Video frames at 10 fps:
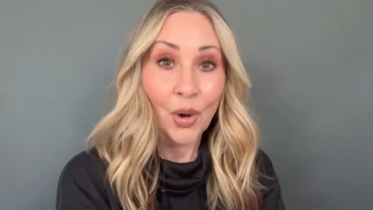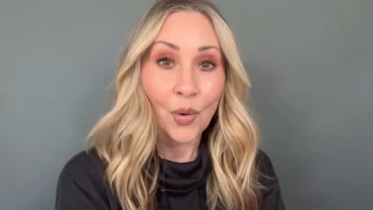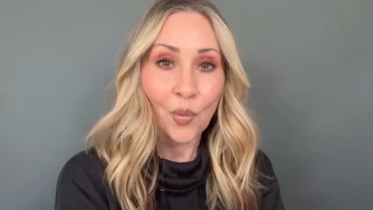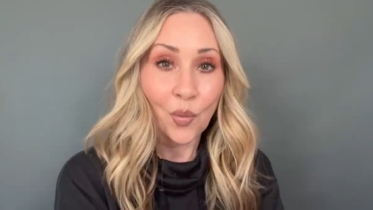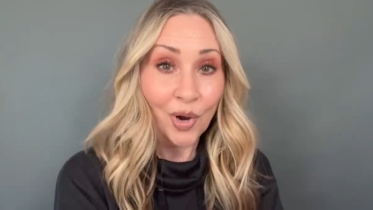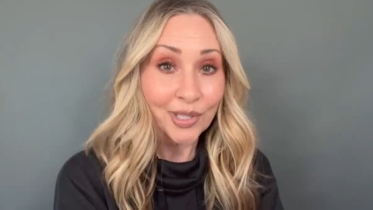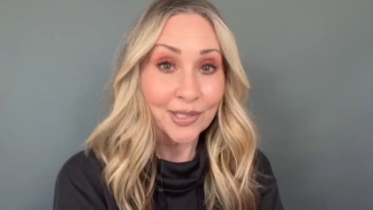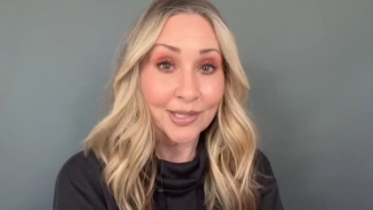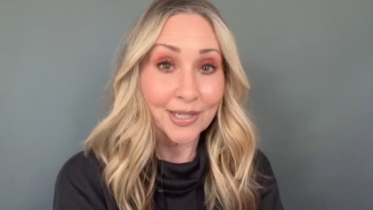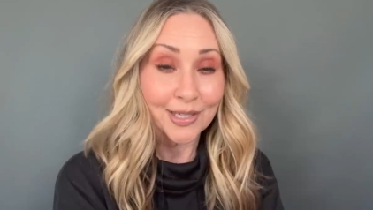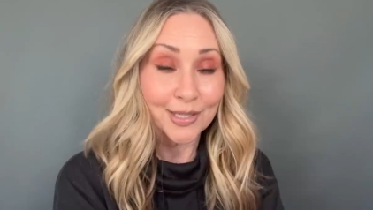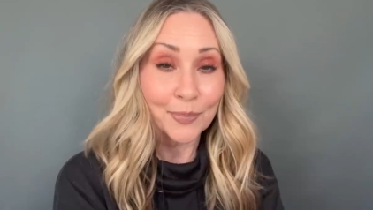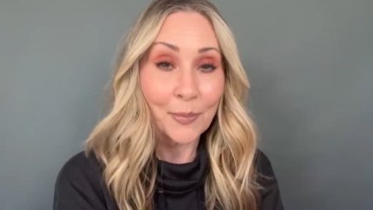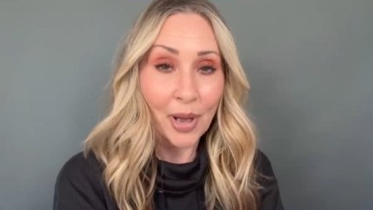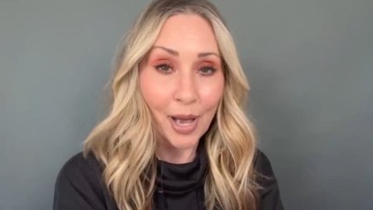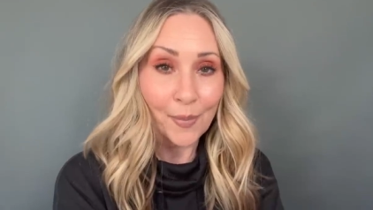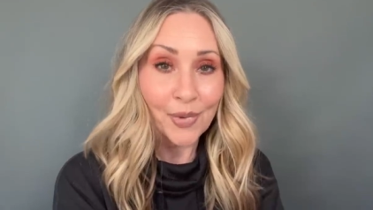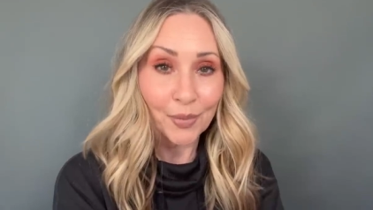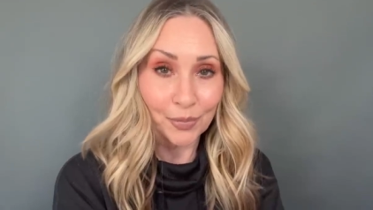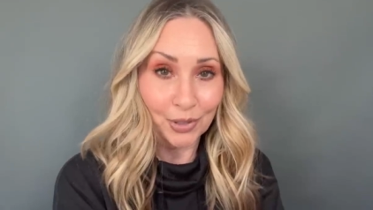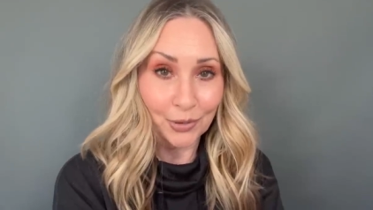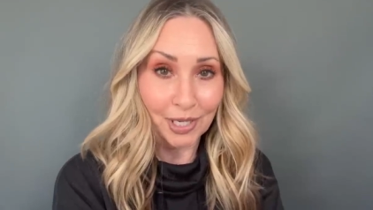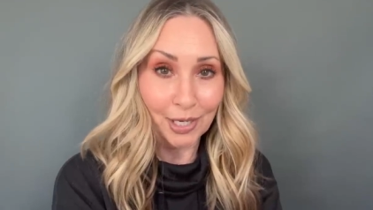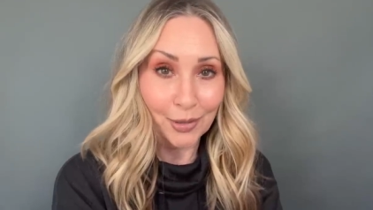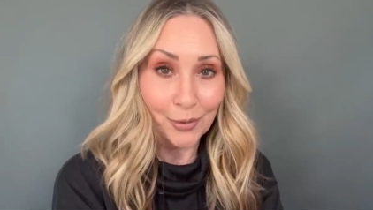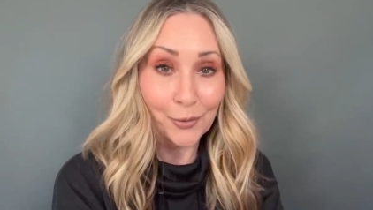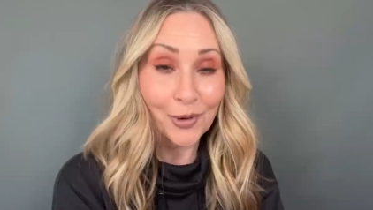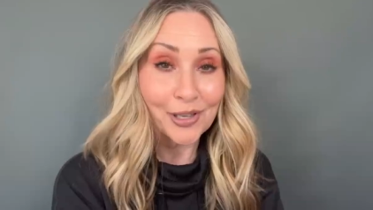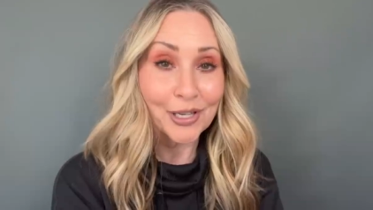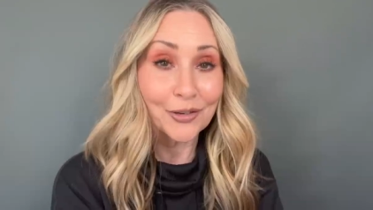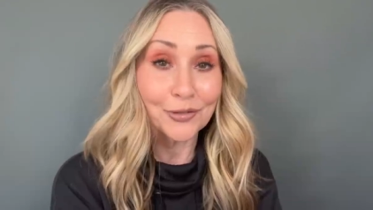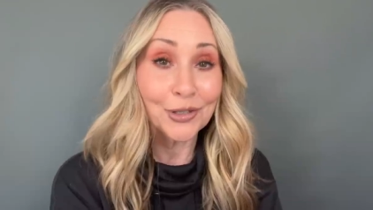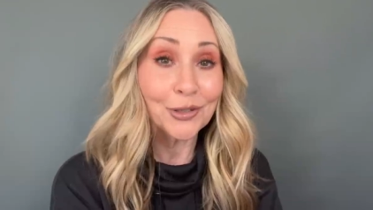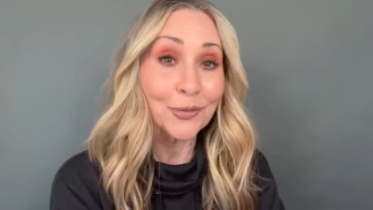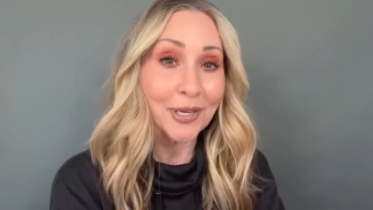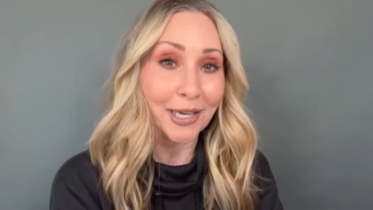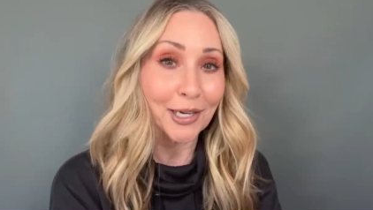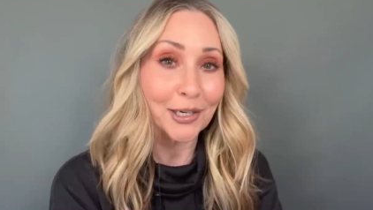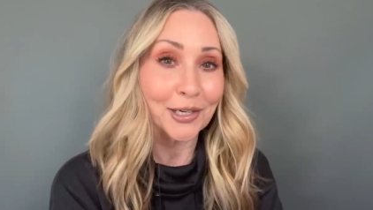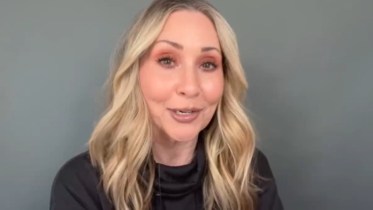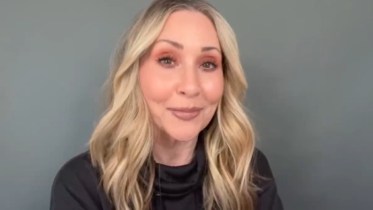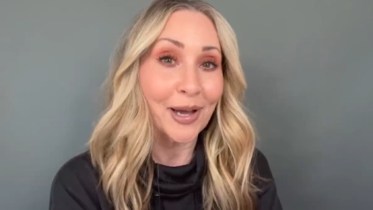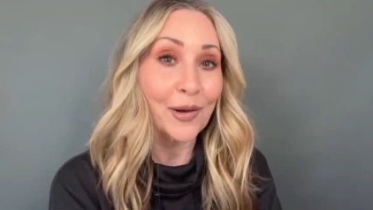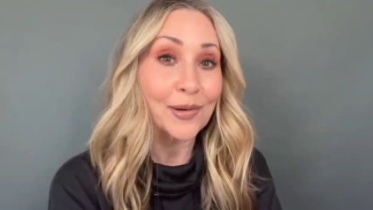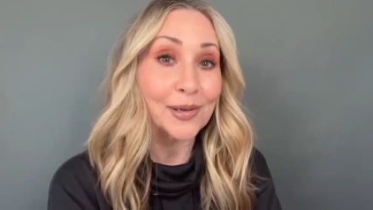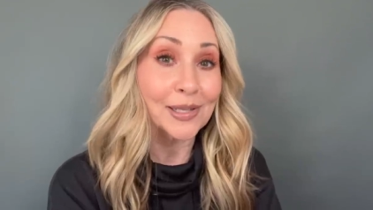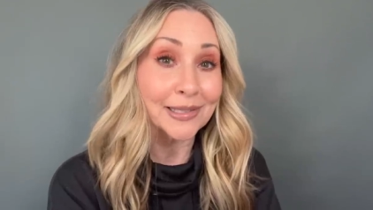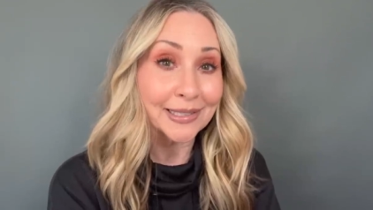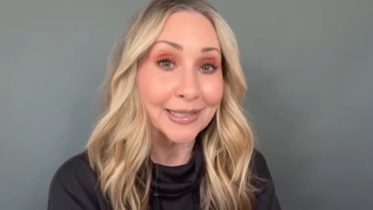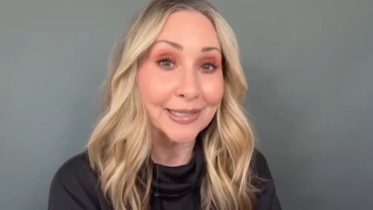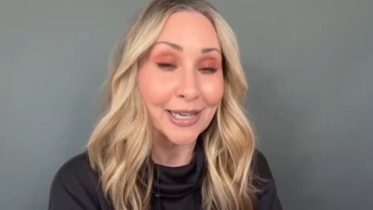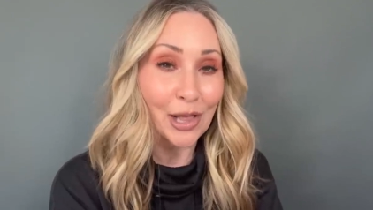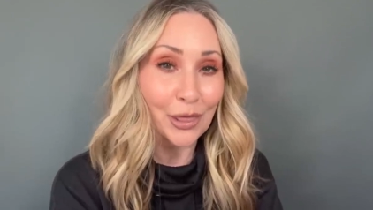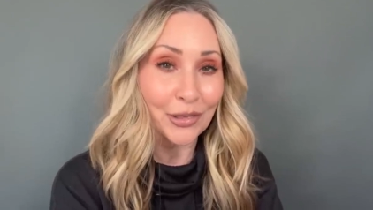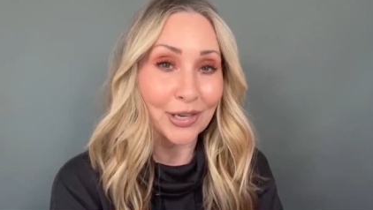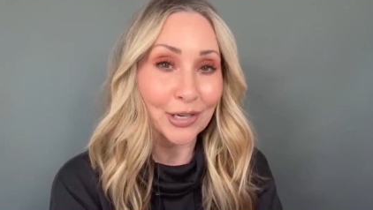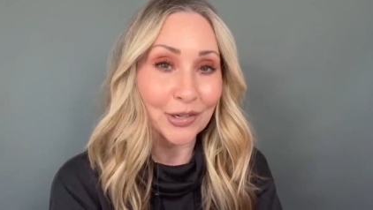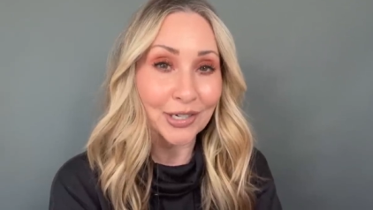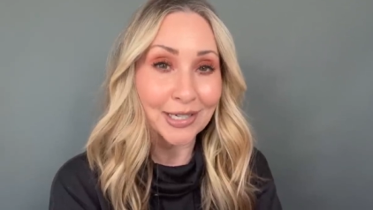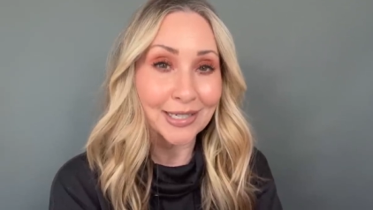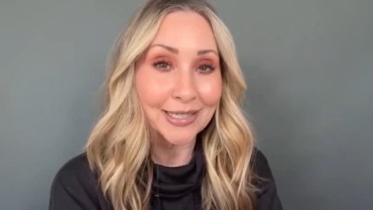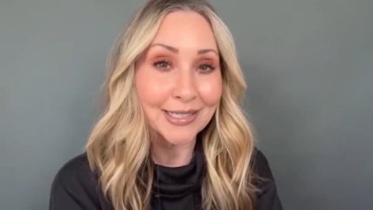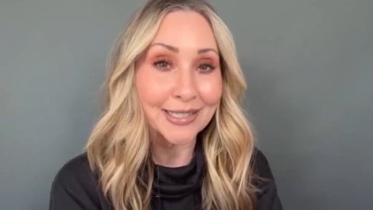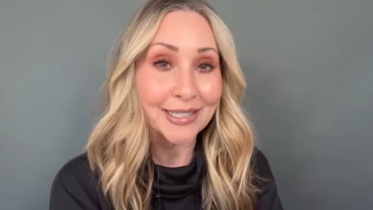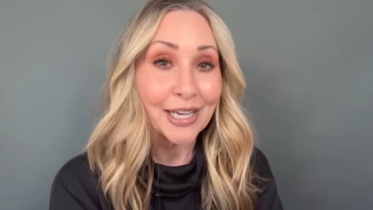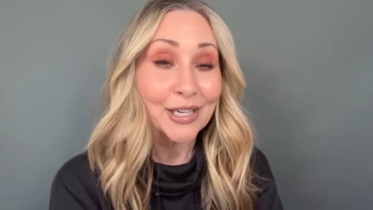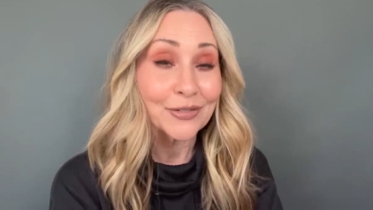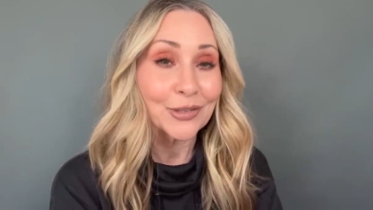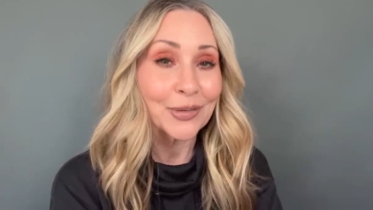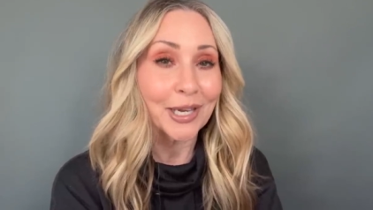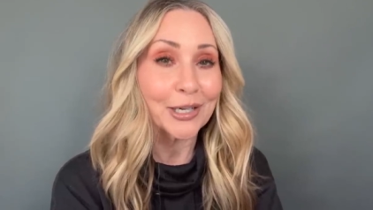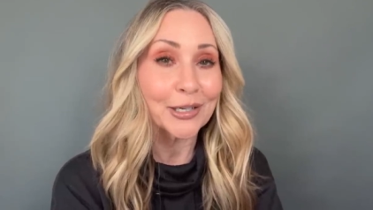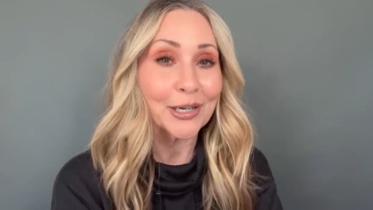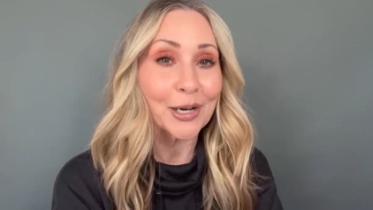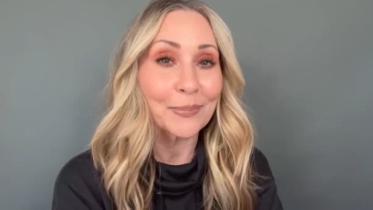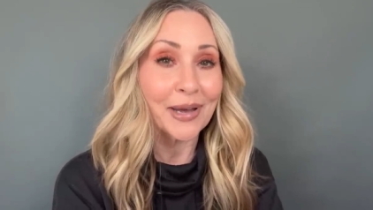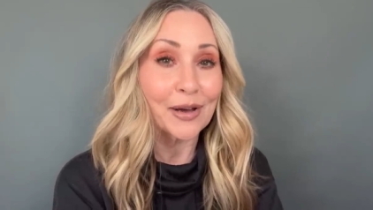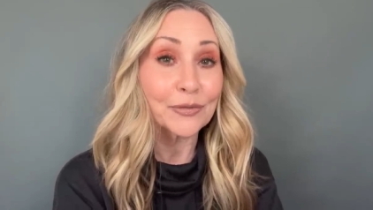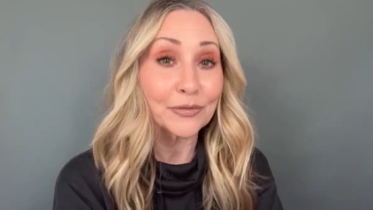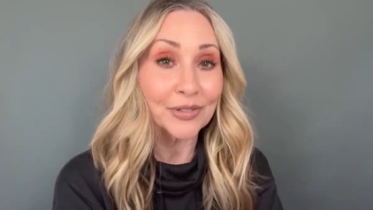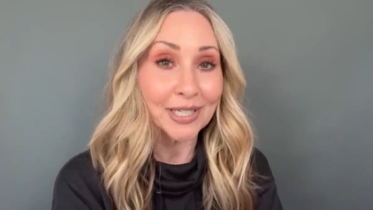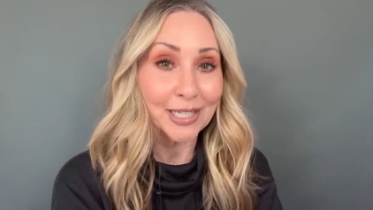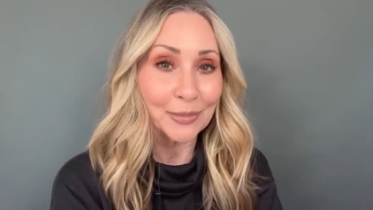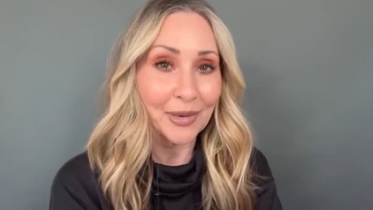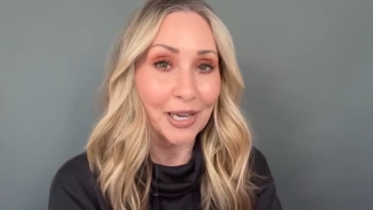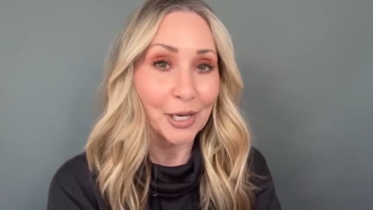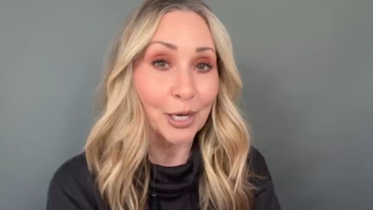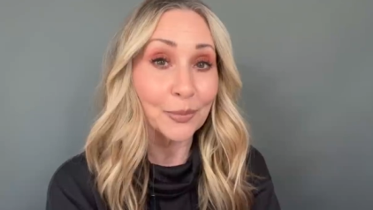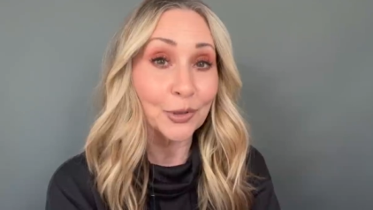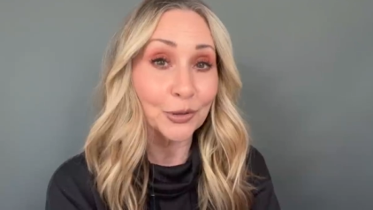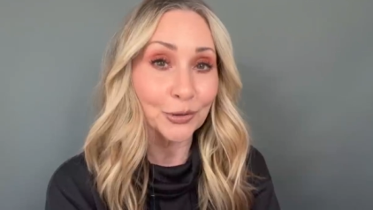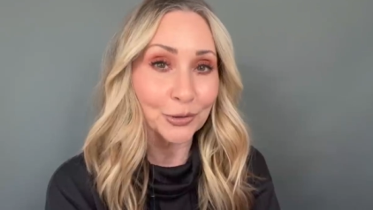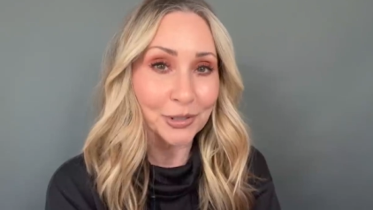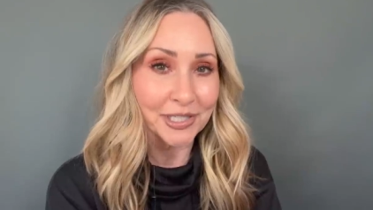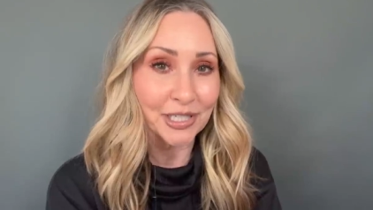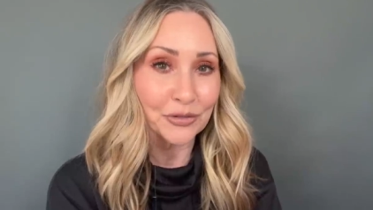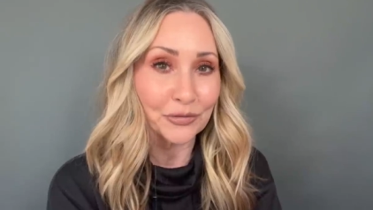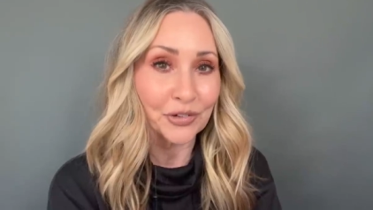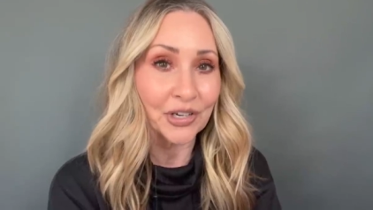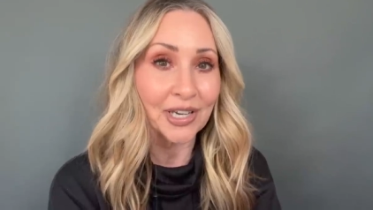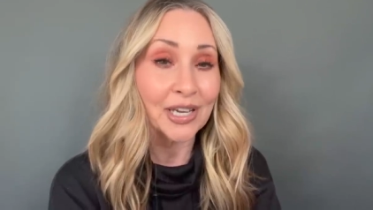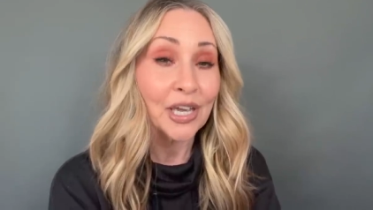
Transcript: What is Mob Beauty? Well, if you care about clean, healthy ingredients, if you care about vegan makeup, cruelty free,